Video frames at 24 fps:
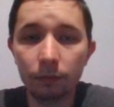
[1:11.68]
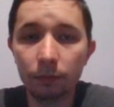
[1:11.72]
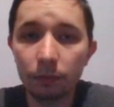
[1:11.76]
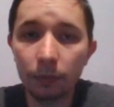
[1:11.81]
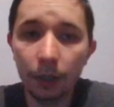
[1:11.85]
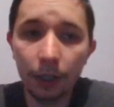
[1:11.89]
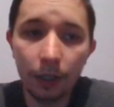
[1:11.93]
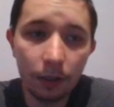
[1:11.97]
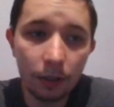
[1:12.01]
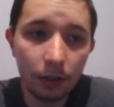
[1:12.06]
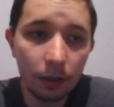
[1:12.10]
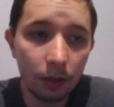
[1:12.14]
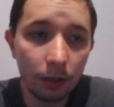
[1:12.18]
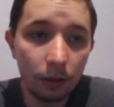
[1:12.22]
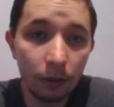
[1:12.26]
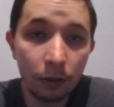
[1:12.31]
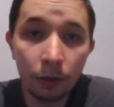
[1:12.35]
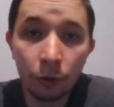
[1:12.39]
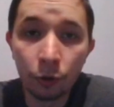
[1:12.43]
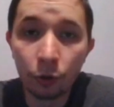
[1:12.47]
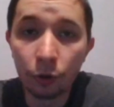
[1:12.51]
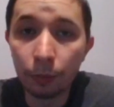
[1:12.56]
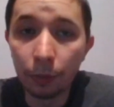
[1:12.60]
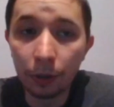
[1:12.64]
it's
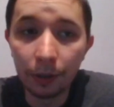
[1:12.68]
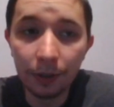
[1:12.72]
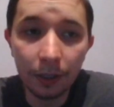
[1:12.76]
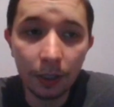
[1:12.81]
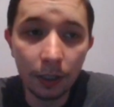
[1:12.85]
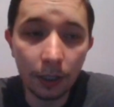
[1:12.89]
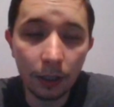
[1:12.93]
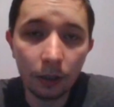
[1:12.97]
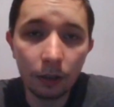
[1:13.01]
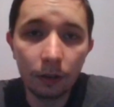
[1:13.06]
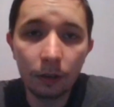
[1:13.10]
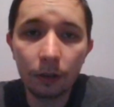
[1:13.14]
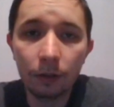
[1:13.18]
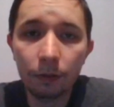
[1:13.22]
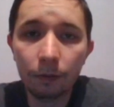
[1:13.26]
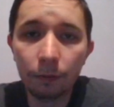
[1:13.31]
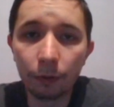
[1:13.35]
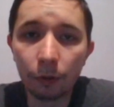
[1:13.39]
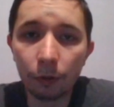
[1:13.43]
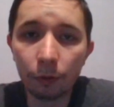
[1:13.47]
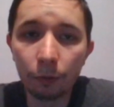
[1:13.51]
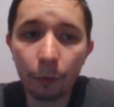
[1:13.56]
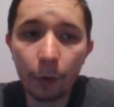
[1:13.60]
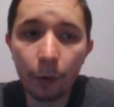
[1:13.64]
normal thing
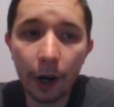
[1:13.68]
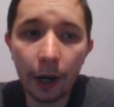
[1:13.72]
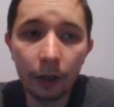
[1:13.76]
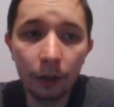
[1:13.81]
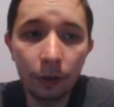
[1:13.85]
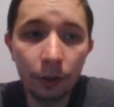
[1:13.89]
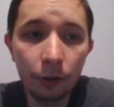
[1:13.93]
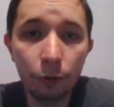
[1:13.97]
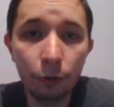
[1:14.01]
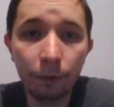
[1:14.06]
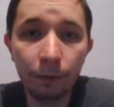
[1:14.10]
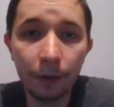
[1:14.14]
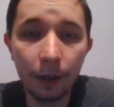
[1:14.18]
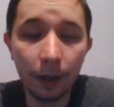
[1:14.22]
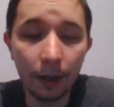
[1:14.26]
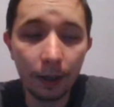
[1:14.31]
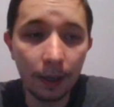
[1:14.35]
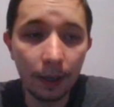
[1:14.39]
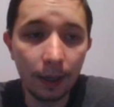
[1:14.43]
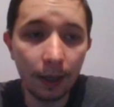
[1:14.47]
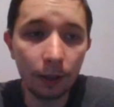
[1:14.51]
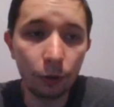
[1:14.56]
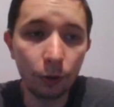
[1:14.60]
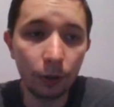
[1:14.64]
for white to
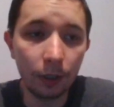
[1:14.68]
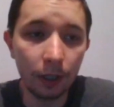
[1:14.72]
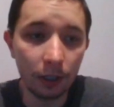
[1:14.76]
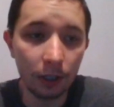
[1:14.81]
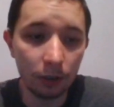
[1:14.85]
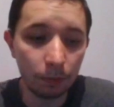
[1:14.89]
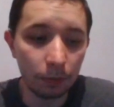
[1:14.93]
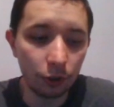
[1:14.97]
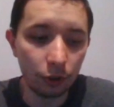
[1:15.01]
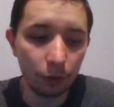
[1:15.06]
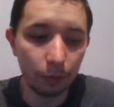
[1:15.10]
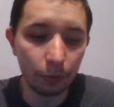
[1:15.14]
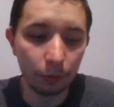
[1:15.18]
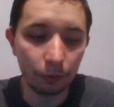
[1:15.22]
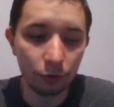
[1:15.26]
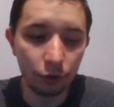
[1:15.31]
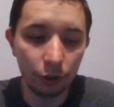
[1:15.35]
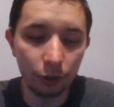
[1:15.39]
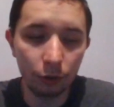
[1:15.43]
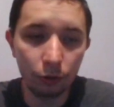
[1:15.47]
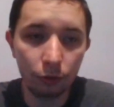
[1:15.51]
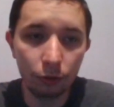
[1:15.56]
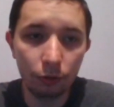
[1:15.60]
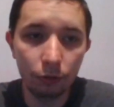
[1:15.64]
fianchetto his bishop on
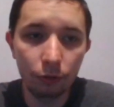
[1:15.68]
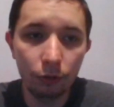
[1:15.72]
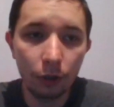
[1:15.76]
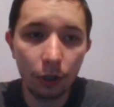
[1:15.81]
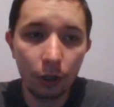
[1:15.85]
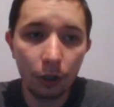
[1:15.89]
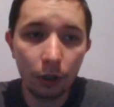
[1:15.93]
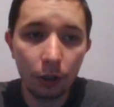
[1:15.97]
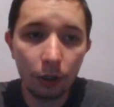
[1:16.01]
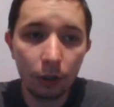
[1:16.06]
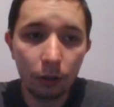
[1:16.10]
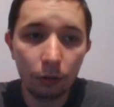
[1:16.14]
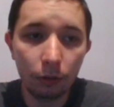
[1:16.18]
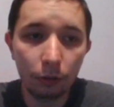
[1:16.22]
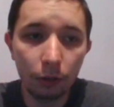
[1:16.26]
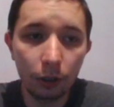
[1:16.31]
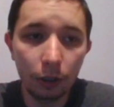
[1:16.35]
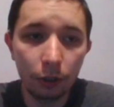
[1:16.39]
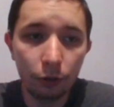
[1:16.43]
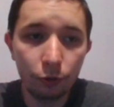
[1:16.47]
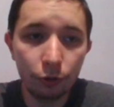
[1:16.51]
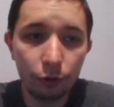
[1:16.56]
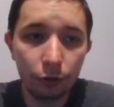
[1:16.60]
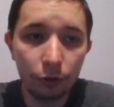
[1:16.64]
g2.
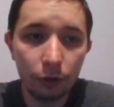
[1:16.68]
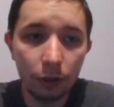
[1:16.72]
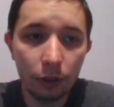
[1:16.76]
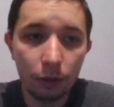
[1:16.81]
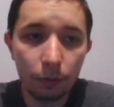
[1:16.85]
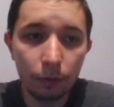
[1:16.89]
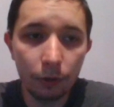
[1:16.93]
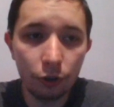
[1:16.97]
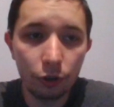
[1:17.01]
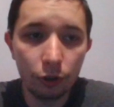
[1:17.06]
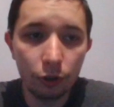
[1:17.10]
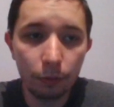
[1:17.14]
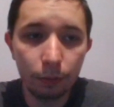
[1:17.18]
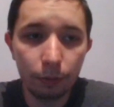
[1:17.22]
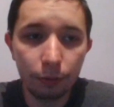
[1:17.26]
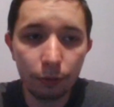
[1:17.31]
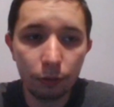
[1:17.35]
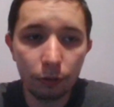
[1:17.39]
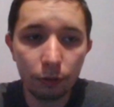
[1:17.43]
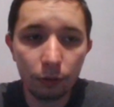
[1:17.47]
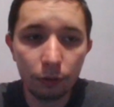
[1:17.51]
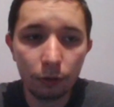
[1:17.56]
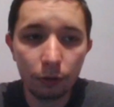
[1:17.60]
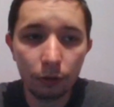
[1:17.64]
Later this bishop
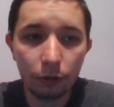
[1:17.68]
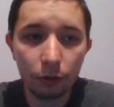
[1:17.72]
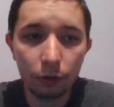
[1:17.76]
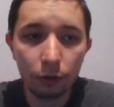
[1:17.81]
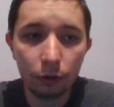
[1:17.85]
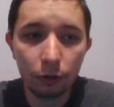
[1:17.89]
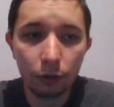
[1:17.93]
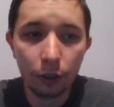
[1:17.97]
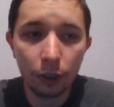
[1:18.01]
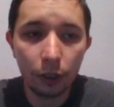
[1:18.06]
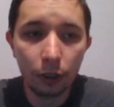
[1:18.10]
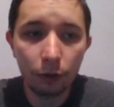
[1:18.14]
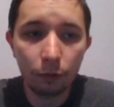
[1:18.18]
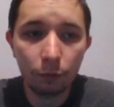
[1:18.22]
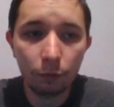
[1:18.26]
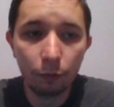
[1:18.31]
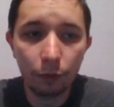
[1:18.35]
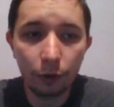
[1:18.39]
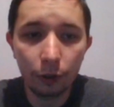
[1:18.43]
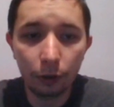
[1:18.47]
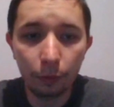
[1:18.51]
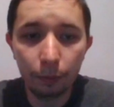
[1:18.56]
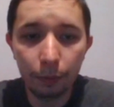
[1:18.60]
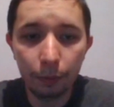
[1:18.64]

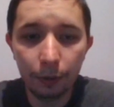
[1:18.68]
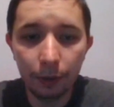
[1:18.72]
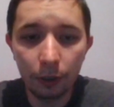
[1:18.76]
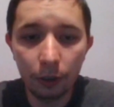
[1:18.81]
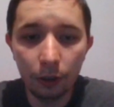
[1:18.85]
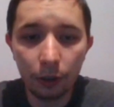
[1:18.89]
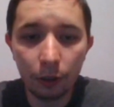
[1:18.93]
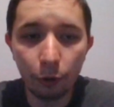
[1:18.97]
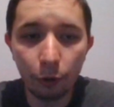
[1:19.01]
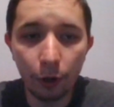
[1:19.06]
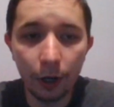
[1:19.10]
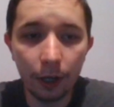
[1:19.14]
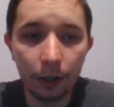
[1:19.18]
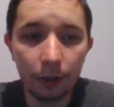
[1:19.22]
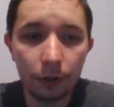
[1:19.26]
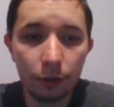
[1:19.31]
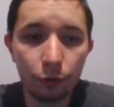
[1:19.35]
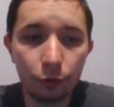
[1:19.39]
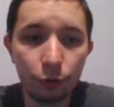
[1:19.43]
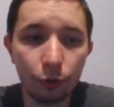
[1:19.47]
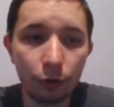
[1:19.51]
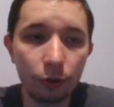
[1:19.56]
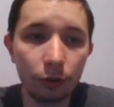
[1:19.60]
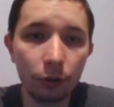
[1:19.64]
will be quite
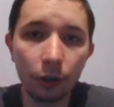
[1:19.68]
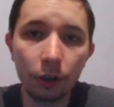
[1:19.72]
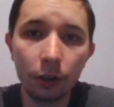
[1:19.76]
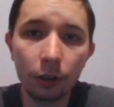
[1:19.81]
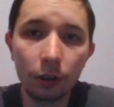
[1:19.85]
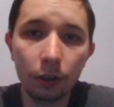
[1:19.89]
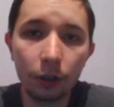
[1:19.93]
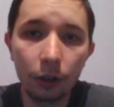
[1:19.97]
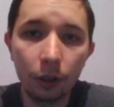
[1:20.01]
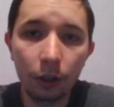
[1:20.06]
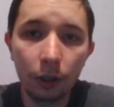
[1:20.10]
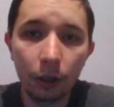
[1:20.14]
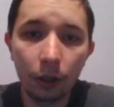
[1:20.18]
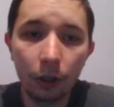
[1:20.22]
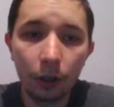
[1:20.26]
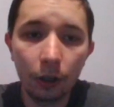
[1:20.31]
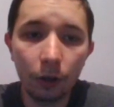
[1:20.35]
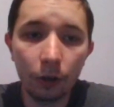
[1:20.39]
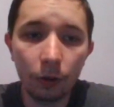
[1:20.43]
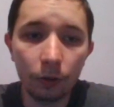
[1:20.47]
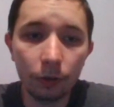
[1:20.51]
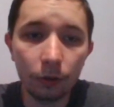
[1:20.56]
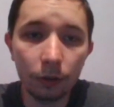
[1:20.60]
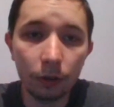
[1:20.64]
strong
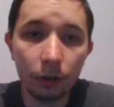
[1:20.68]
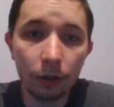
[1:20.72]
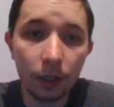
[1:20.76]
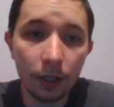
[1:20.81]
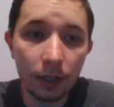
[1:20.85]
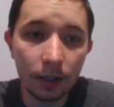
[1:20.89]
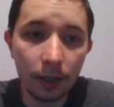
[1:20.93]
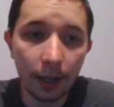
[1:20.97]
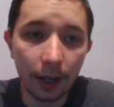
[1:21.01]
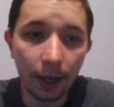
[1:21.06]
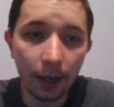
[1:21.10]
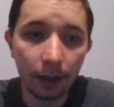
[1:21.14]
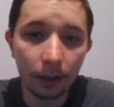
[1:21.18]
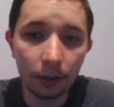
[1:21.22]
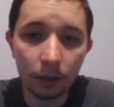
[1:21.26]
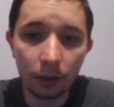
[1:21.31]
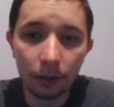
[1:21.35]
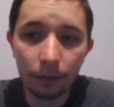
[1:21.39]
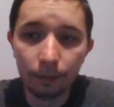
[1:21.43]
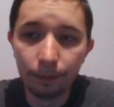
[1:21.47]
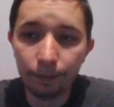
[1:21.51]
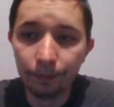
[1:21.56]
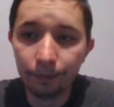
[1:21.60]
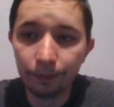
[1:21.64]
on this
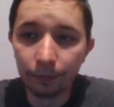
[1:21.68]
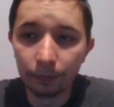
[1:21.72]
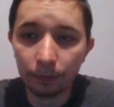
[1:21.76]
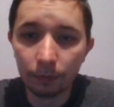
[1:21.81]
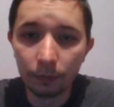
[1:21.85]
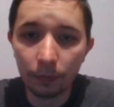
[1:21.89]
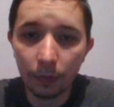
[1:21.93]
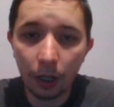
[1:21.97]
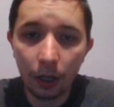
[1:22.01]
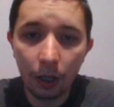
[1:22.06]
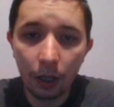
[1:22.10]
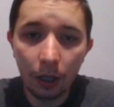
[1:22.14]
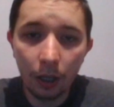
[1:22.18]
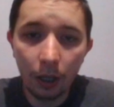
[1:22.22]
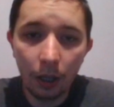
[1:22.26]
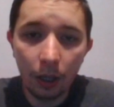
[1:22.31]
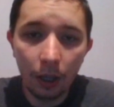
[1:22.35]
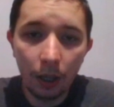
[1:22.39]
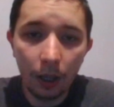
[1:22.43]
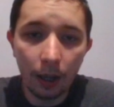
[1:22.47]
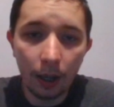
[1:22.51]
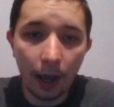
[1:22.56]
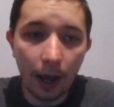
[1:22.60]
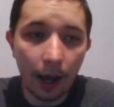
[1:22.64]
diagonal.
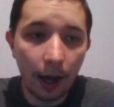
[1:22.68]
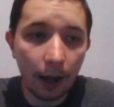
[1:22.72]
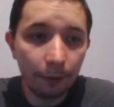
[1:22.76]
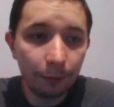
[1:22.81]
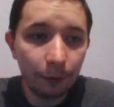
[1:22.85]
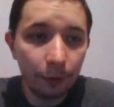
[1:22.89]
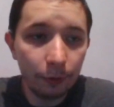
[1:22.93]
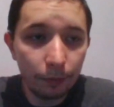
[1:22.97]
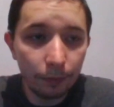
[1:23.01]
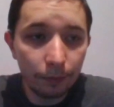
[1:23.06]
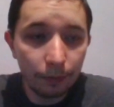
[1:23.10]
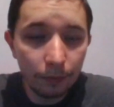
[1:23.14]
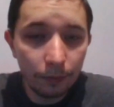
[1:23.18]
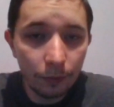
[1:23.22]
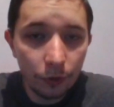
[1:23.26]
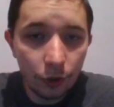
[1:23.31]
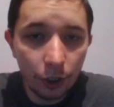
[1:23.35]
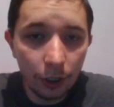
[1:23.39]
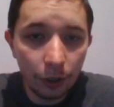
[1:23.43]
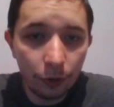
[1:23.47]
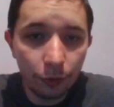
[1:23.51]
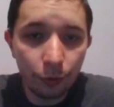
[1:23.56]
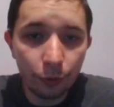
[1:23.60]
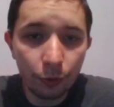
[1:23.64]
After
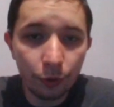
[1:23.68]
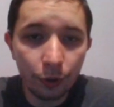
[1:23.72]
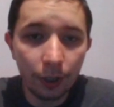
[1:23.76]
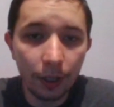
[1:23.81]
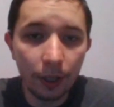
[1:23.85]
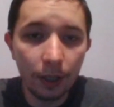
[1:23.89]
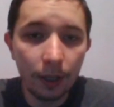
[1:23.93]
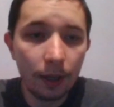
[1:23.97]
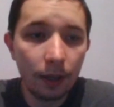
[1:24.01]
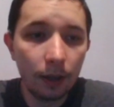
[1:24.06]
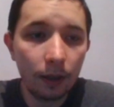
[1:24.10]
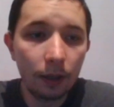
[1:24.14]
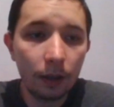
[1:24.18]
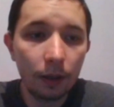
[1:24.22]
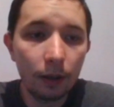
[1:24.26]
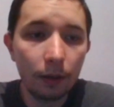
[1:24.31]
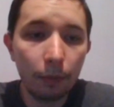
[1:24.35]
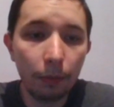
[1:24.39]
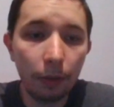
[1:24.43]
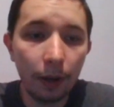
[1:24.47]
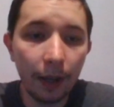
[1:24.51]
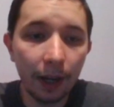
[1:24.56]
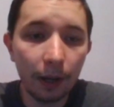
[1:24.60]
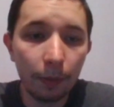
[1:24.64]
g3,
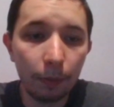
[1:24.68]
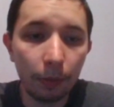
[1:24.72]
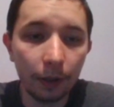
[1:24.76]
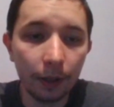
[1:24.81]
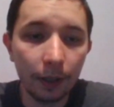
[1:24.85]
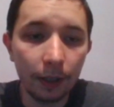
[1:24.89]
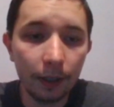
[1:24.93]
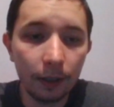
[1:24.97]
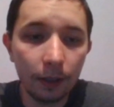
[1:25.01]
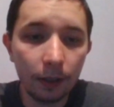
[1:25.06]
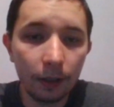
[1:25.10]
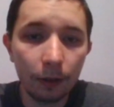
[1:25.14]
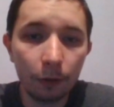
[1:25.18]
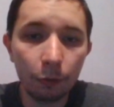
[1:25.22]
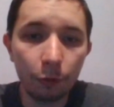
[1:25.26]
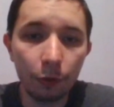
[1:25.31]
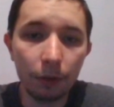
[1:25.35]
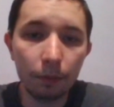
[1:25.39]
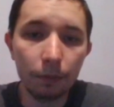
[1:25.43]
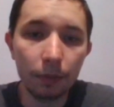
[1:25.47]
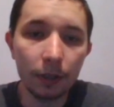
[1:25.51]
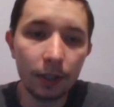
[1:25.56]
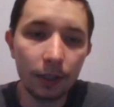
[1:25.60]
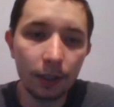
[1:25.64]
black played
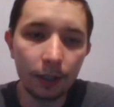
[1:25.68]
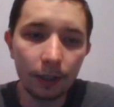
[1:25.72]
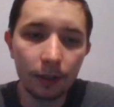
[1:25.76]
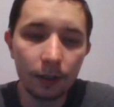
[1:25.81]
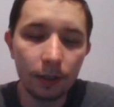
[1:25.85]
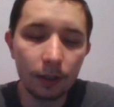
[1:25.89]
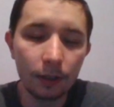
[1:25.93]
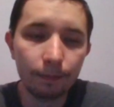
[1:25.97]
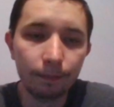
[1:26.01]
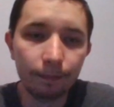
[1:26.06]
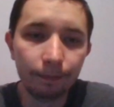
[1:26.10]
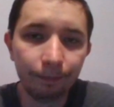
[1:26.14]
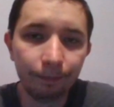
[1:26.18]
queen b6.